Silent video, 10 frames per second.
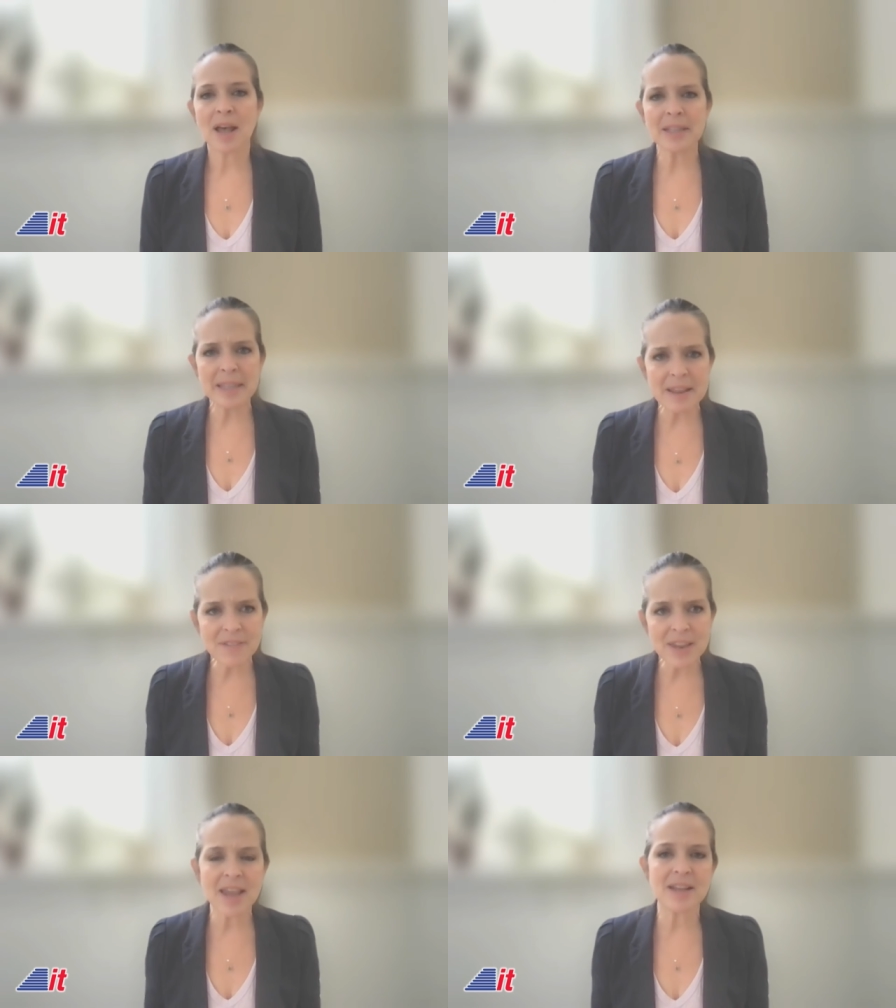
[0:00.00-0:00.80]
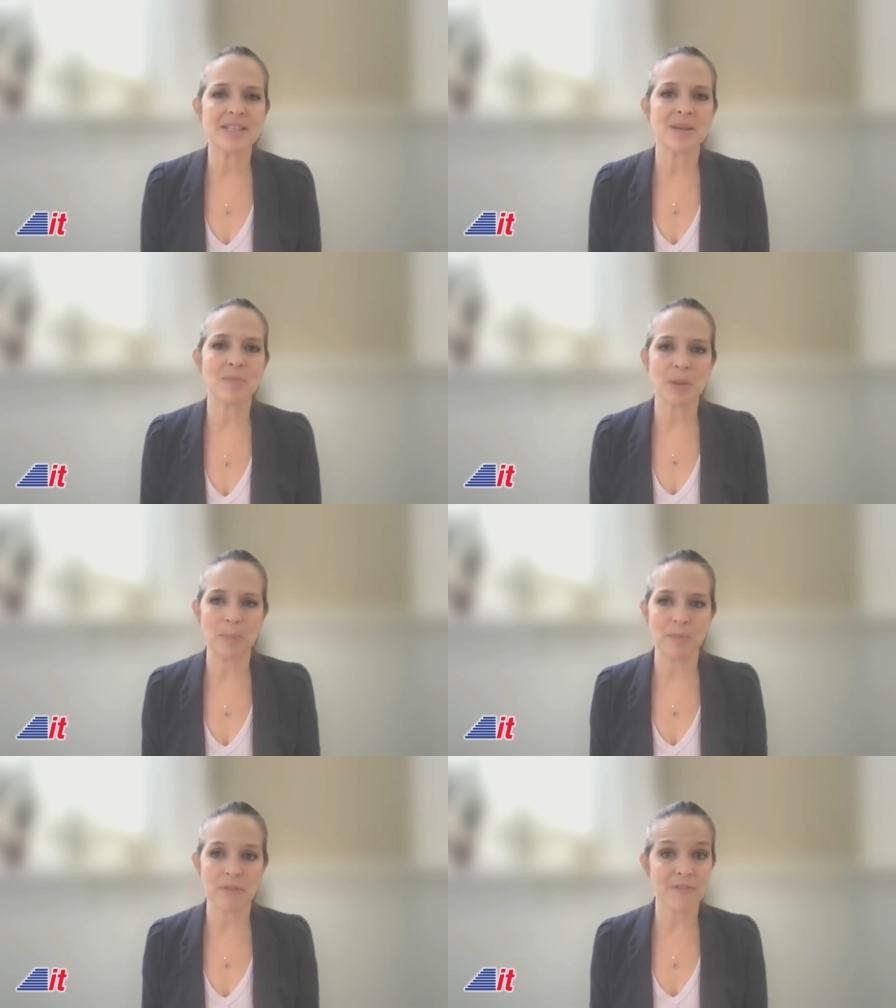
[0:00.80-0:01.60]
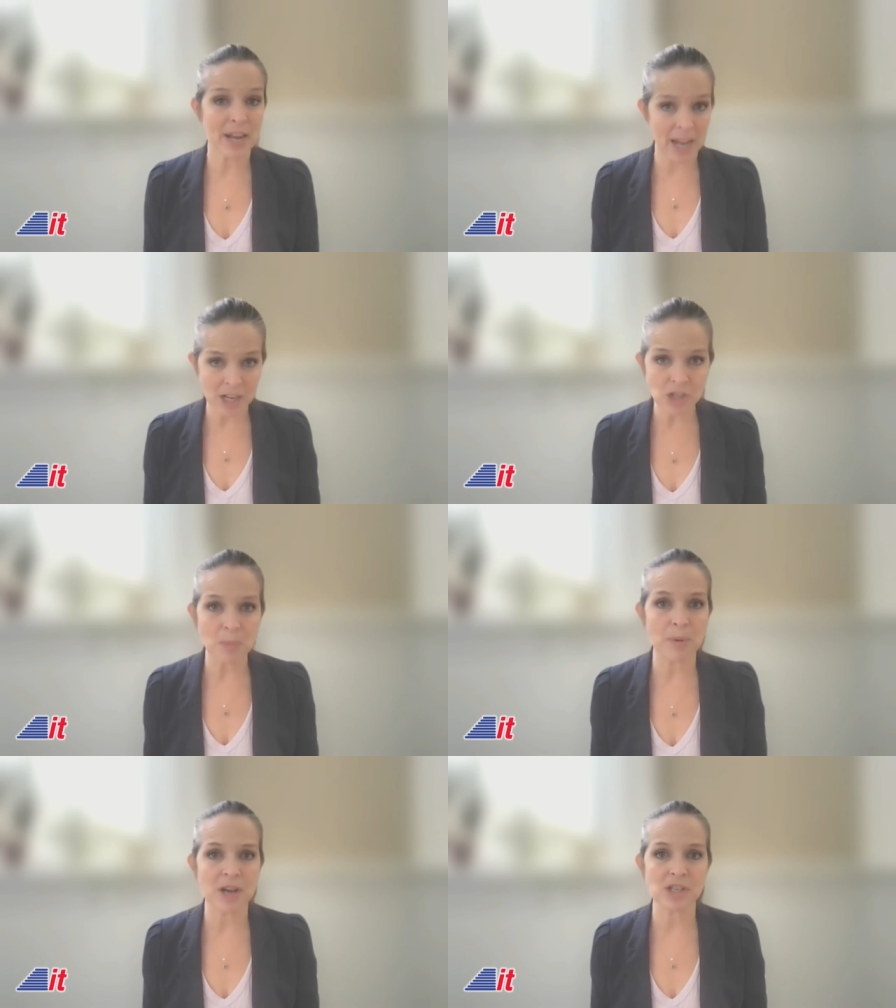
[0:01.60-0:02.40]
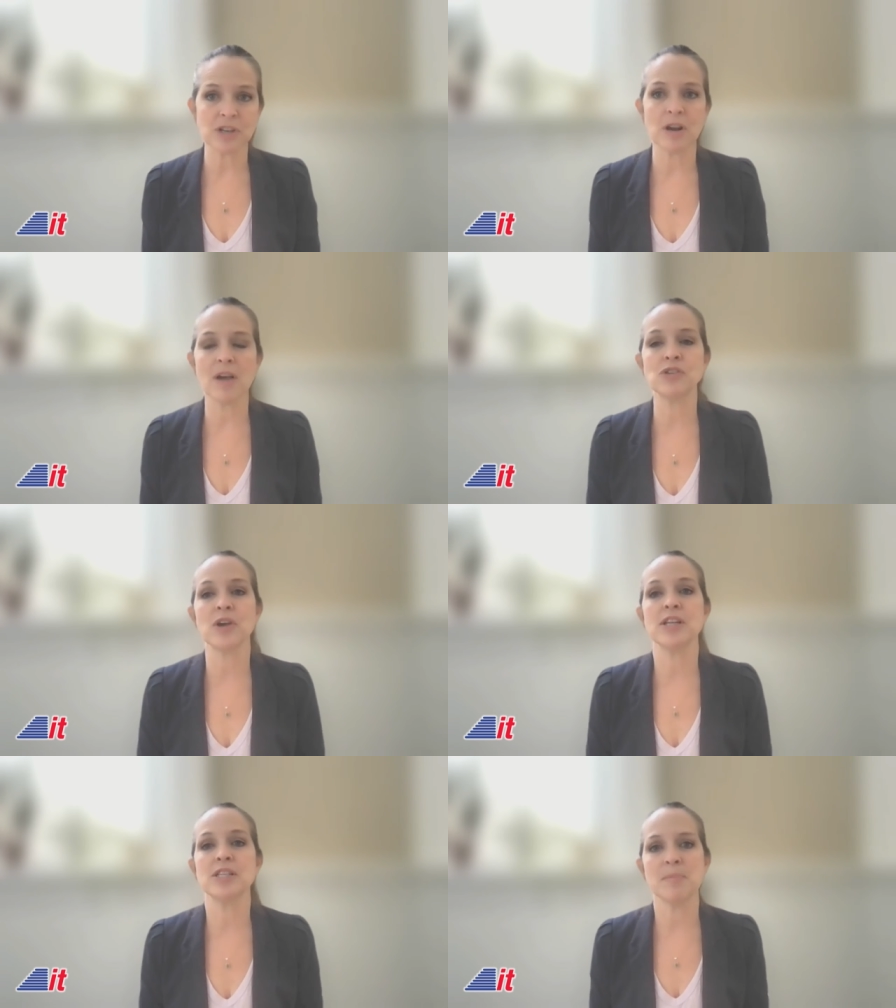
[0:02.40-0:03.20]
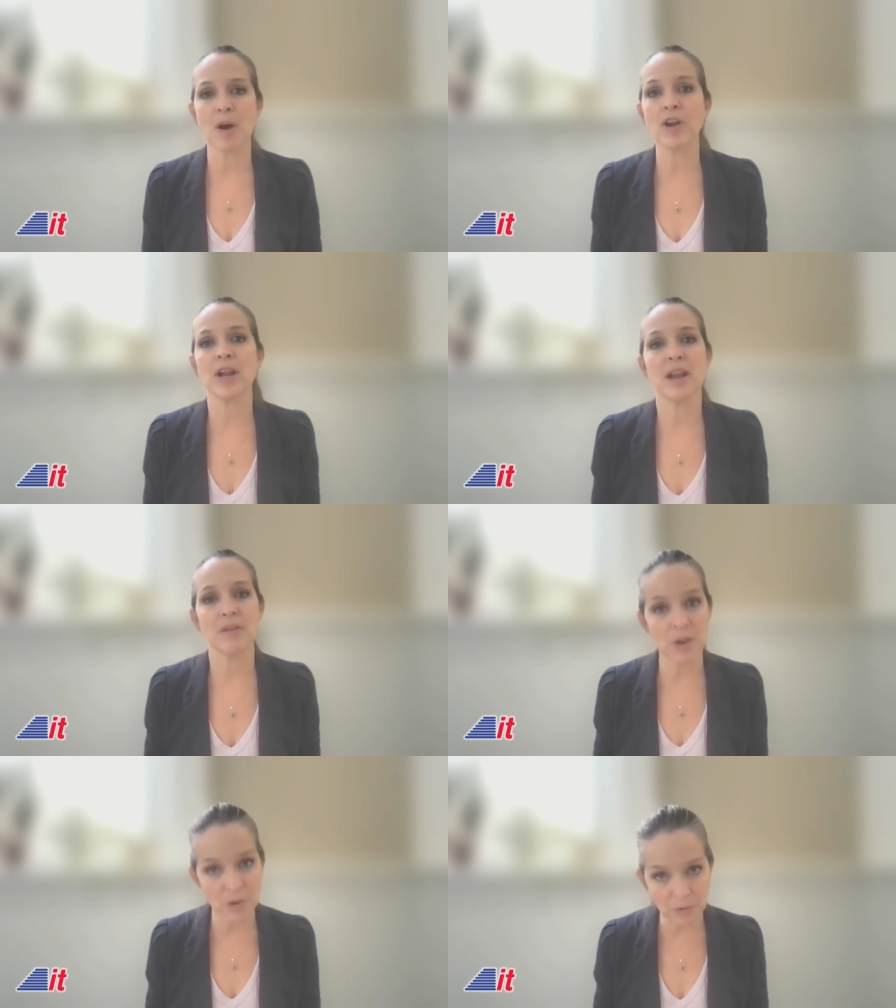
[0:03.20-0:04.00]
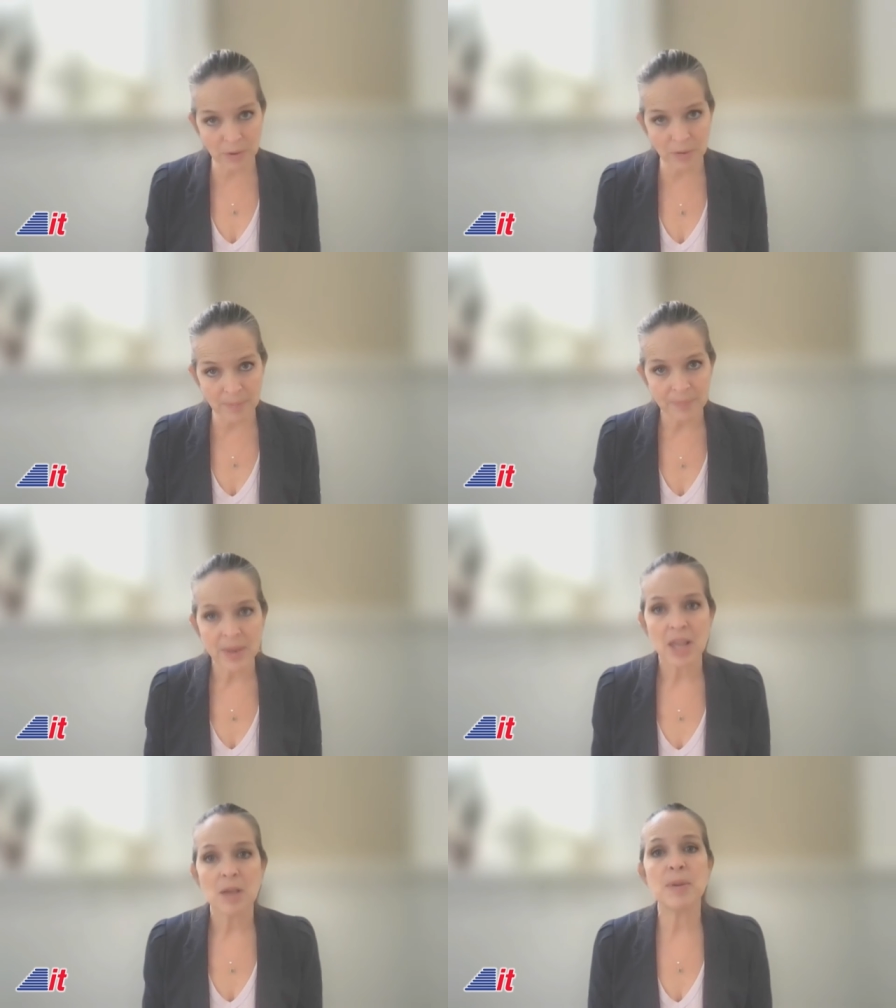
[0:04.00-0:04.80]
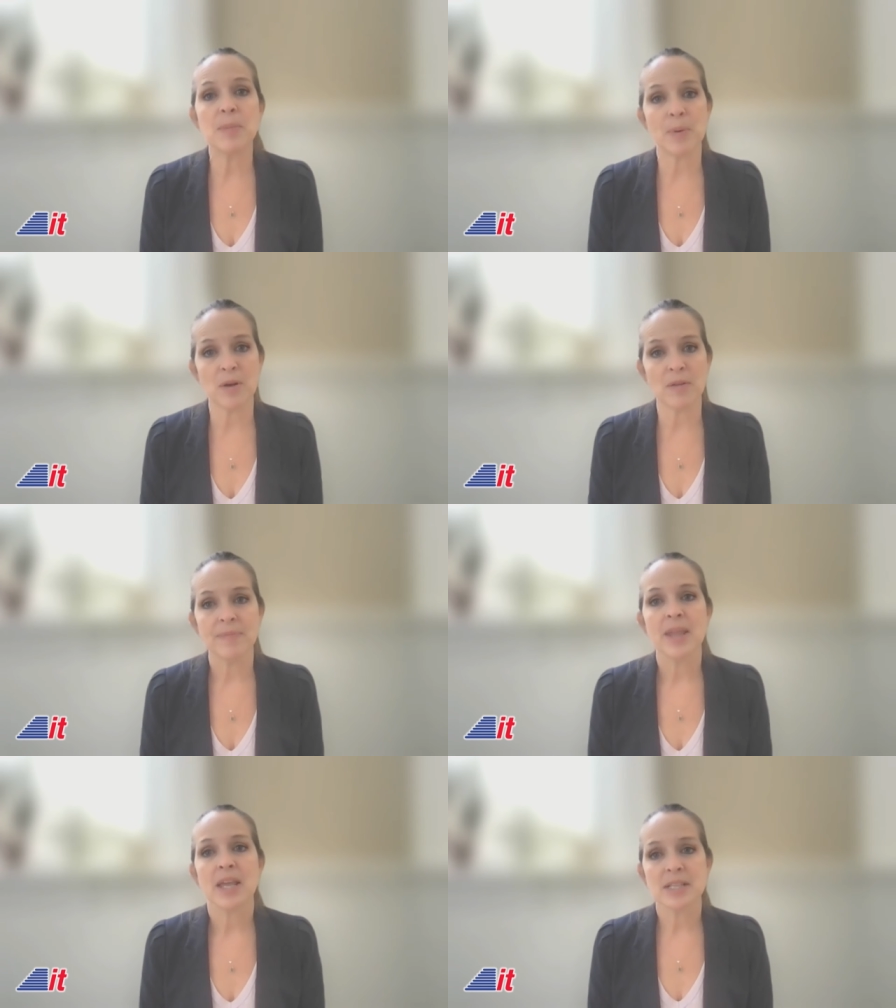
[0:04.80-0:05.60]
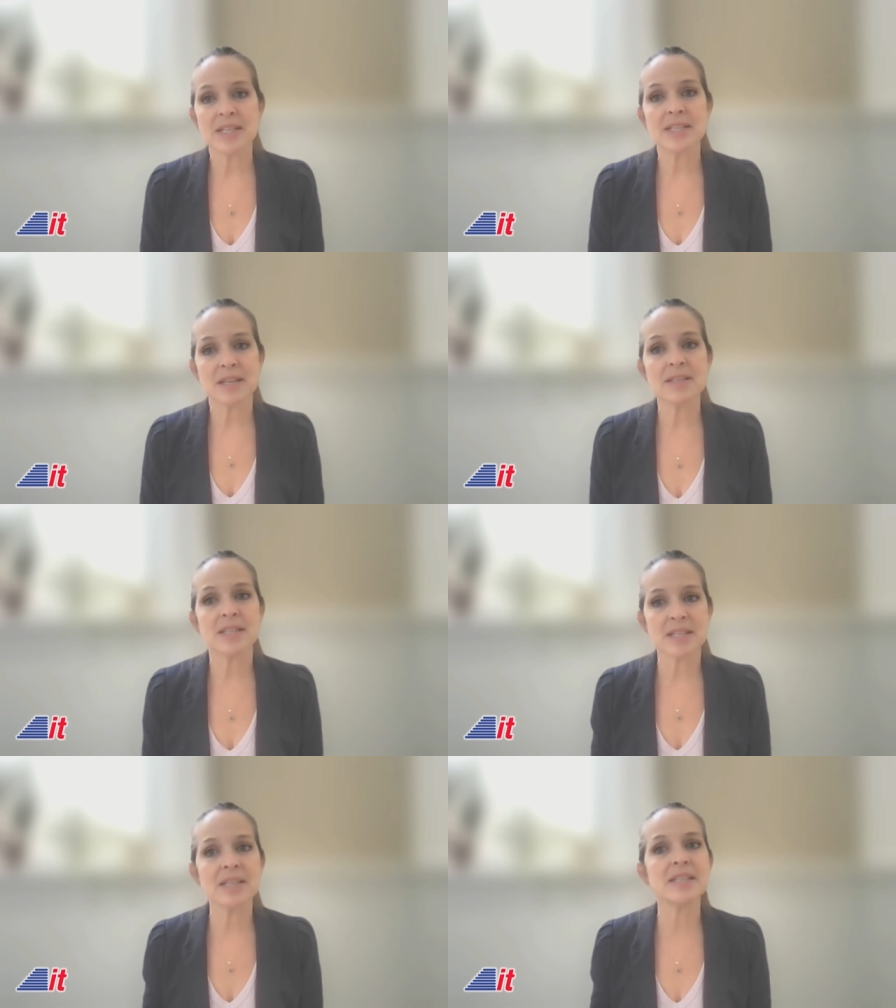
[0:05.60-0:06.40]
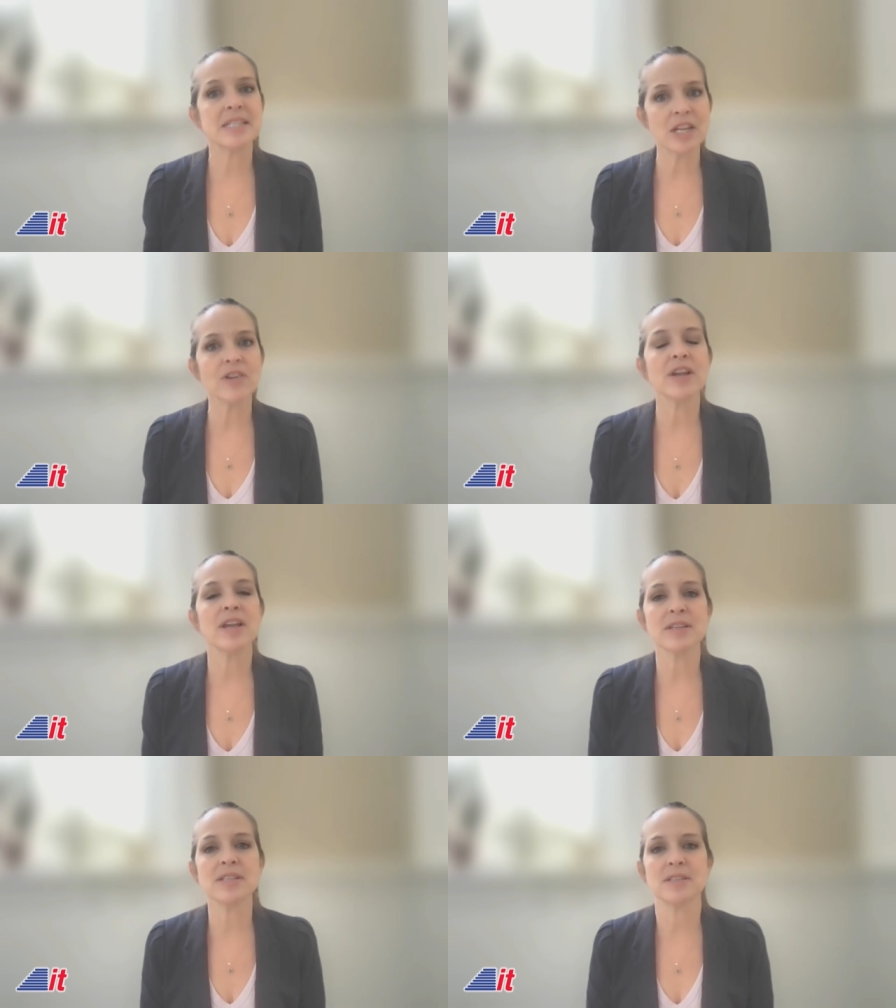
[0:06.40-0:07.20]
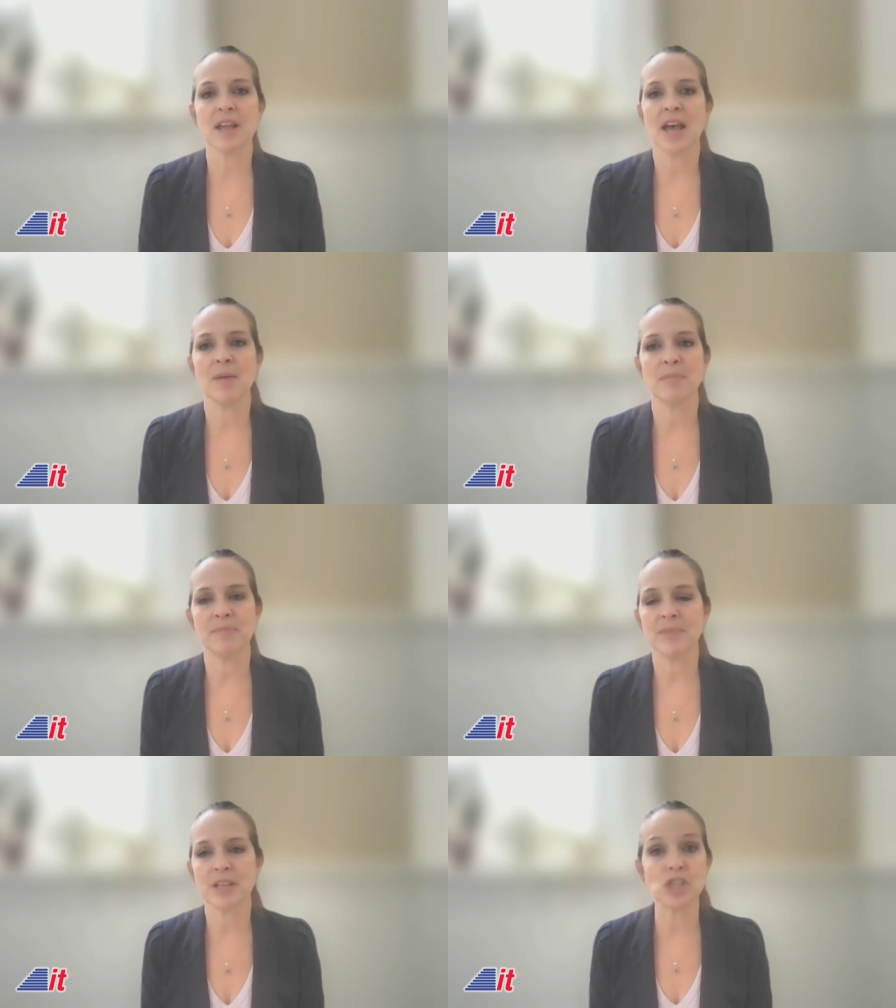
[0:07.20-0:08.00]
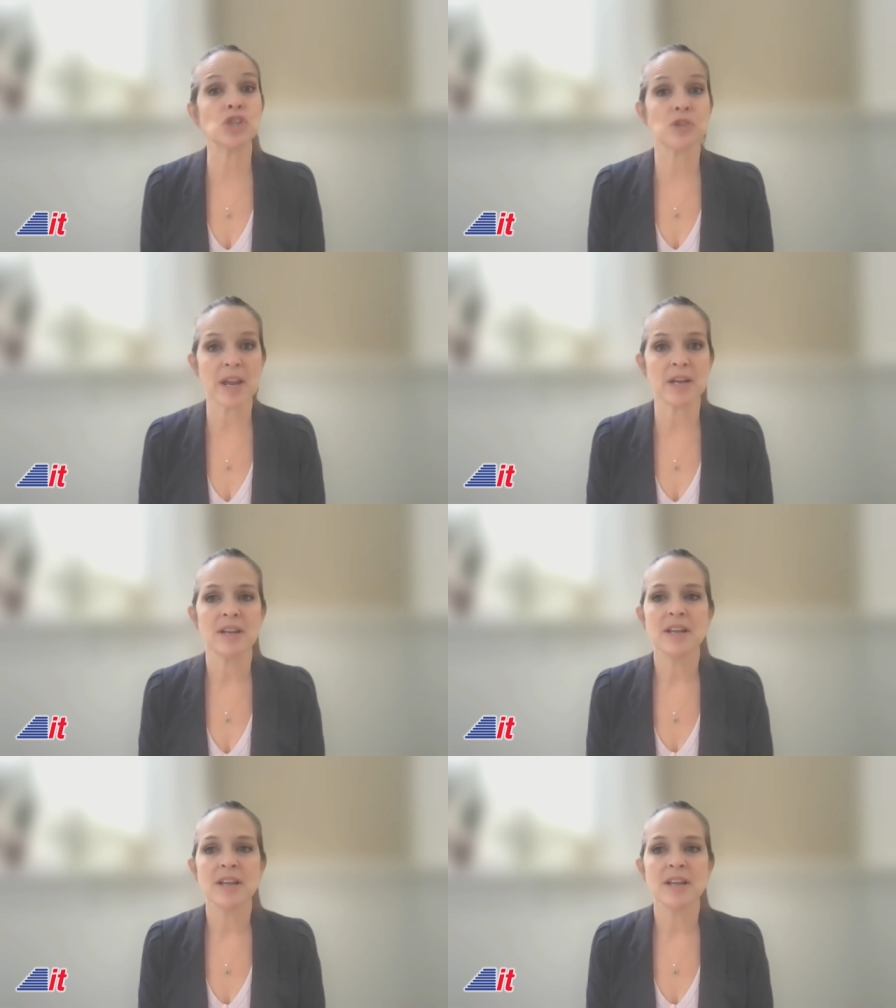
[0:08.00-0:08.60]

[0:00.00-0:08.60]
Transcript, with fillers: alleviates some of the, the financial pressure of trying to market and recruit people because that's a that's a serious um, constraint